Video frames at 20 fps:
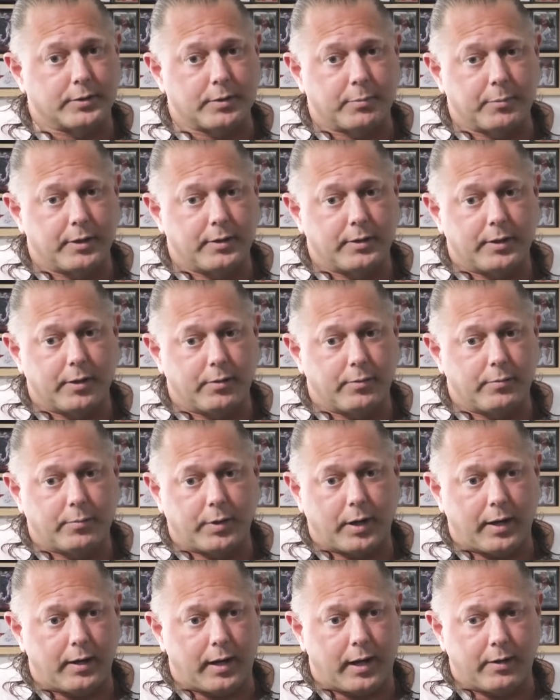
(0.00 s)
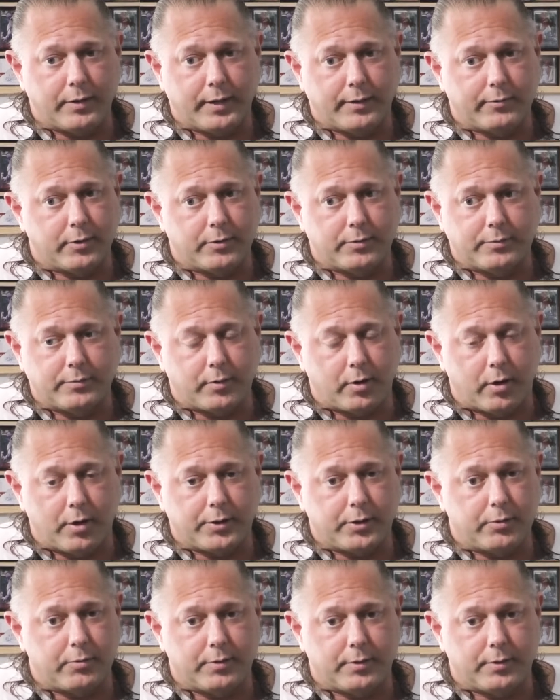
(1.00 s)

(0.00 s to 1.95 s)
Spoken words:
I mean, I'll never argue